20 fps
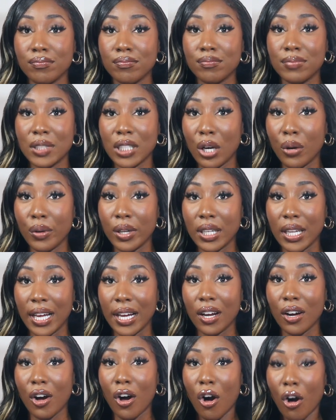sew-in,
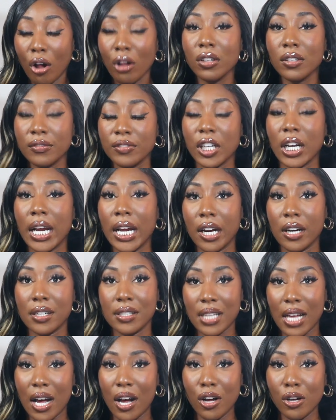like all of your hair
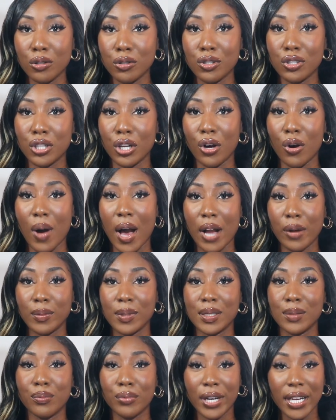is out. So I
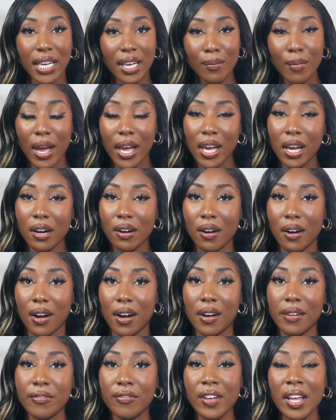was breaking my hair
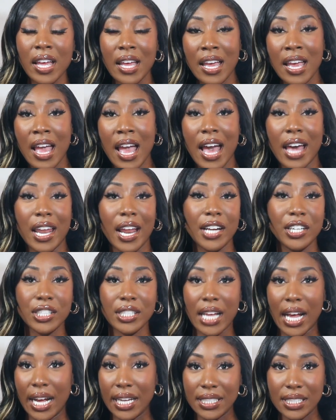off, and I
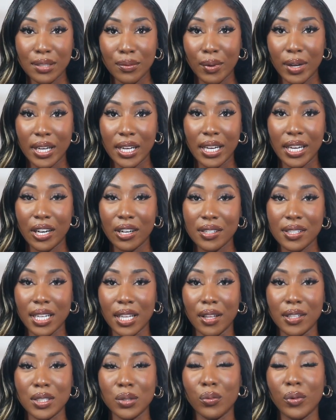just asked my
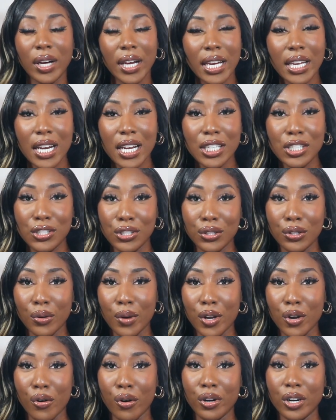hairstylist, what can I do
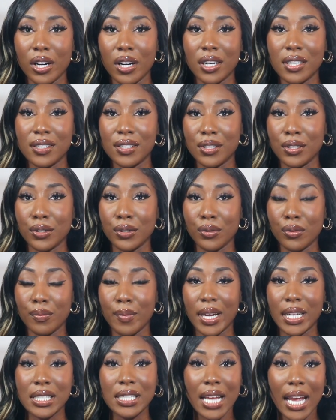in order to
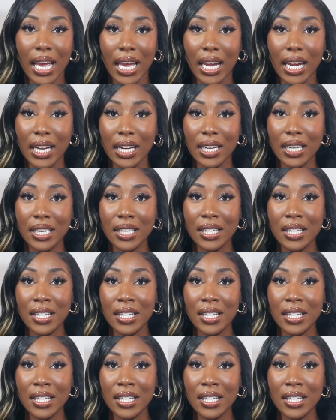maintain